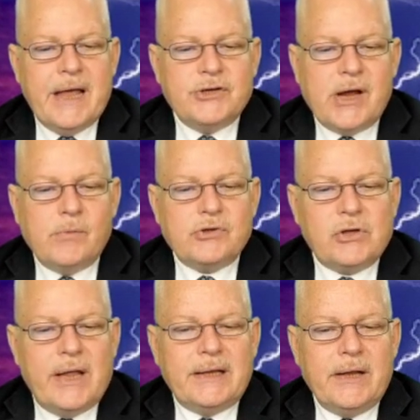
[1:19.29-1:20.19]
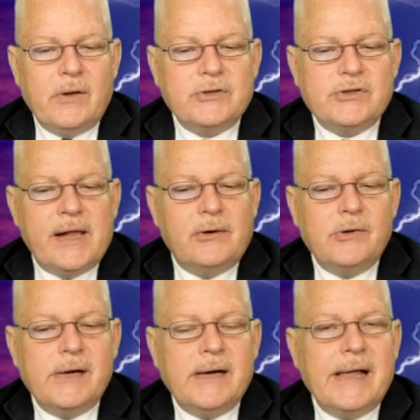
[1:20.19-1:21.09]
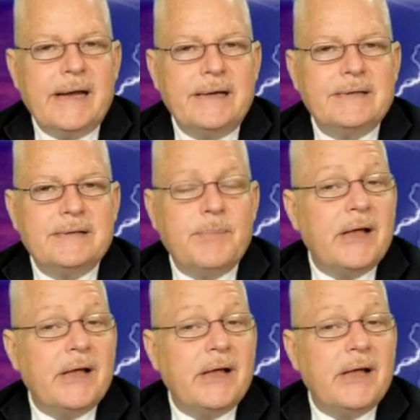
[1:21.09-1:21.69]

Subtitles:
Showers likely on Saturday night.